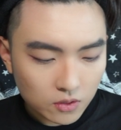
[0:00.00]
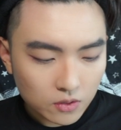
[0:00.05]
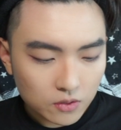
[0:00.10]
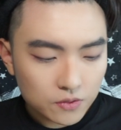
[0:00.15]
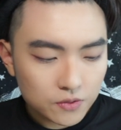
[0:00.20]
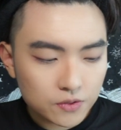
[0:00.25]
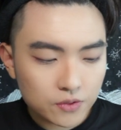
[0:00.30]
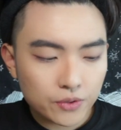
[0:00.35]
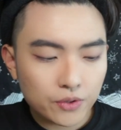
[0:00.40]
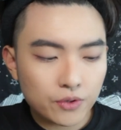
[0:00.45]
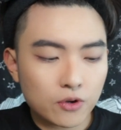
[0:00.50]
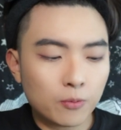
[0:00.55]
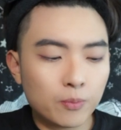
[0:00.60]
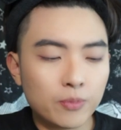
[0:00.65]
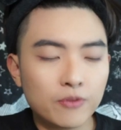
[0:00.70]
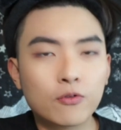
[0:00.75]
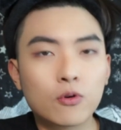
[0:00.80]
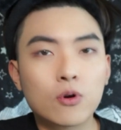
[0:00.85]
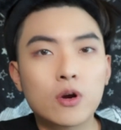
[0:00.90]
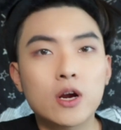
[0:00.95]
So, you know,
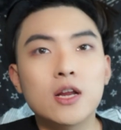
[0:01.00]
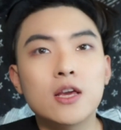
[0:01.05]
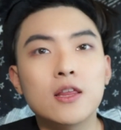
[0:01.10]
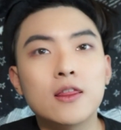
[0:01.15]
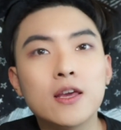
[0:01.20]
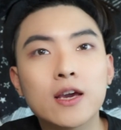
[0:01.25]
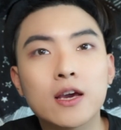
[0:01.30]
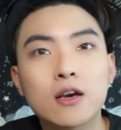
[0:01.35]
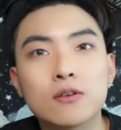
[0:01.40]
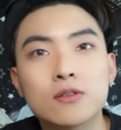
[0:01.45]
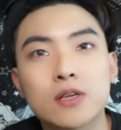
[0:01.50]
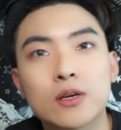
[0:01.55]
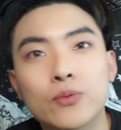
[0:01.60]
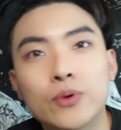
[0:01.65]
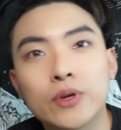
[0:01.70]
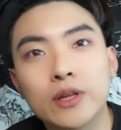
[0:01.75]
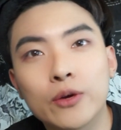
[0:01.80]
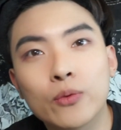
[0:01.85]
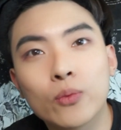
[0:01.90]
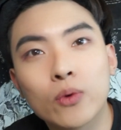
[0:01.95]
before anything else, I
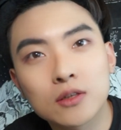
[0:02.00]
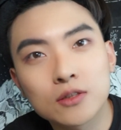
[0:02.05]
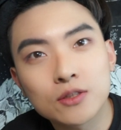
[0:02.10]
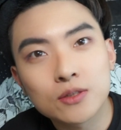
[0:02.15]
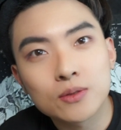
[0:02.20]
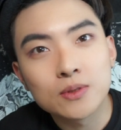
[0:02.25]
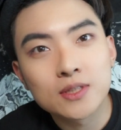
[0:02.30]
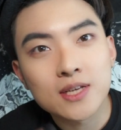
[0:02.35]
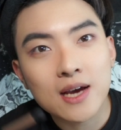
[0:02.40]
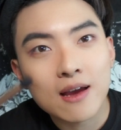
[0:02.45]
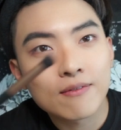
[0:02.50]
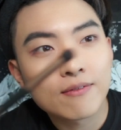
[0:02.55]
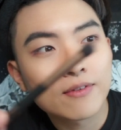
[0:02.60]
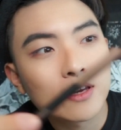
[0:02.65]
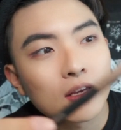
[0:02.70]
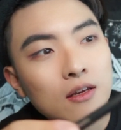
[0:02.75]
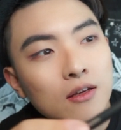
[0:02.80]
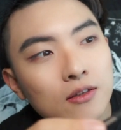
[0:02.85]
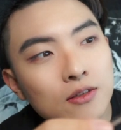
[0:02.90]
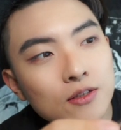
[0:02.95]
really want to dive
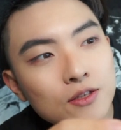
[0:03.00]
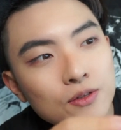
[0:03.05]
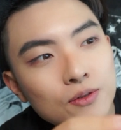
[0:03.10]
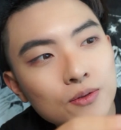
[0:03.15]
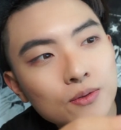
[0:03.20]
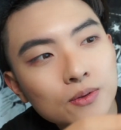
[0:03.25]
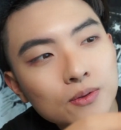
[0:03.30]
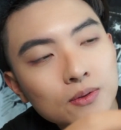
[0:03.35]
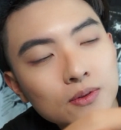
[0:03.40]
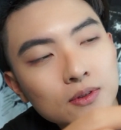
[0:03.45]
into